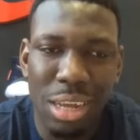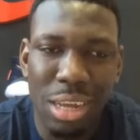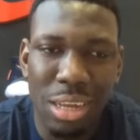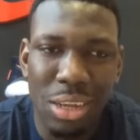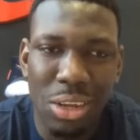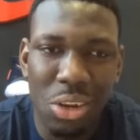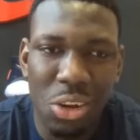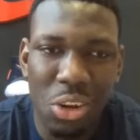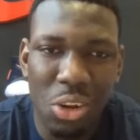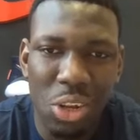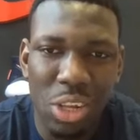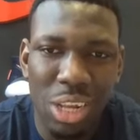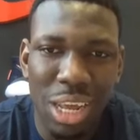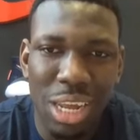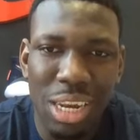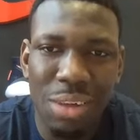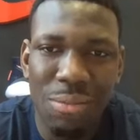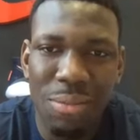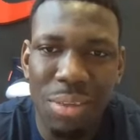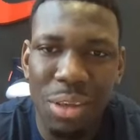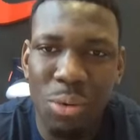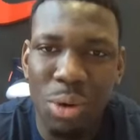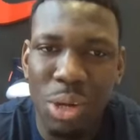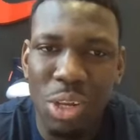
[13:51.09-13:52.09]
You know, so I
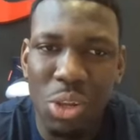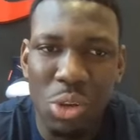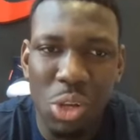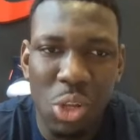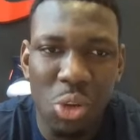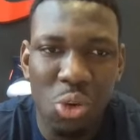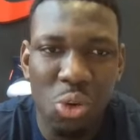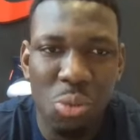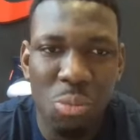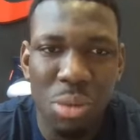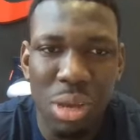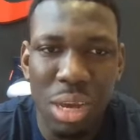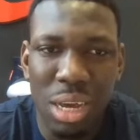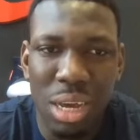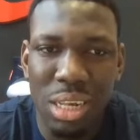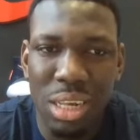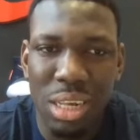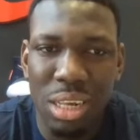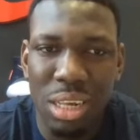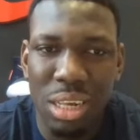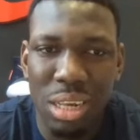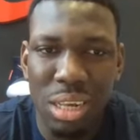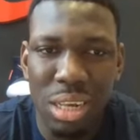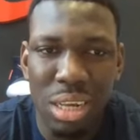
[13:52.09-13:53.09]
definitely watch those two
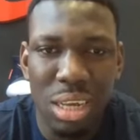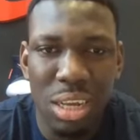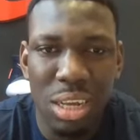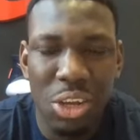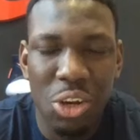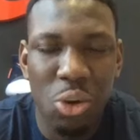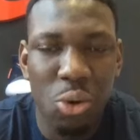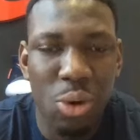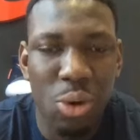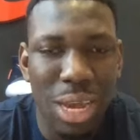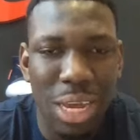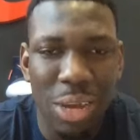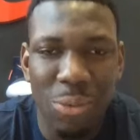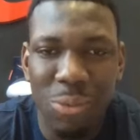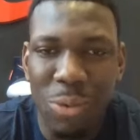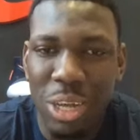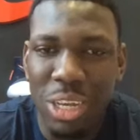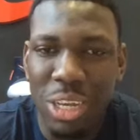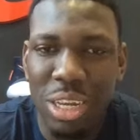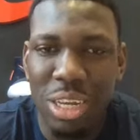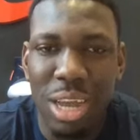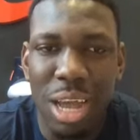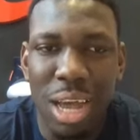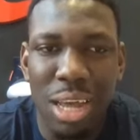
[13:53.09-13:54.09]
bigs. You know, like
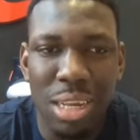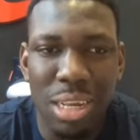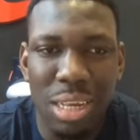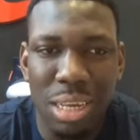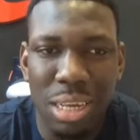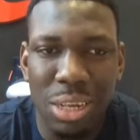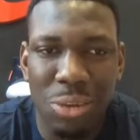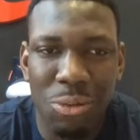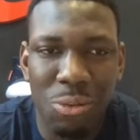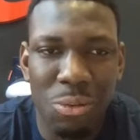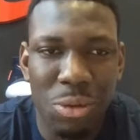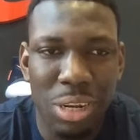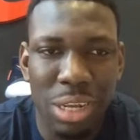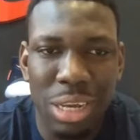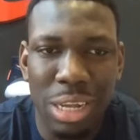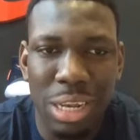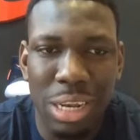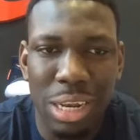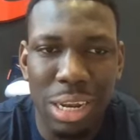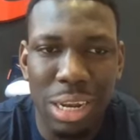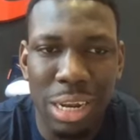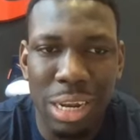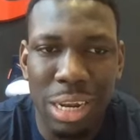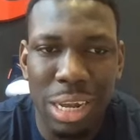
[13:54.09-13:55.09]
watching Giannis, he's really
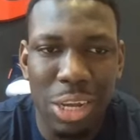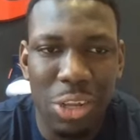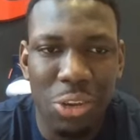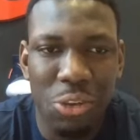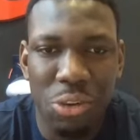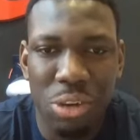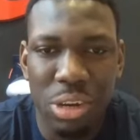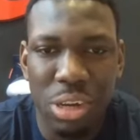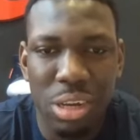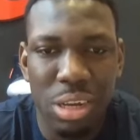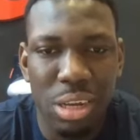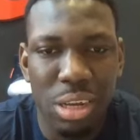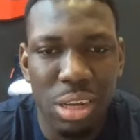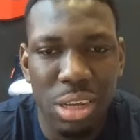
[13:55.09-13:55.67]
electric.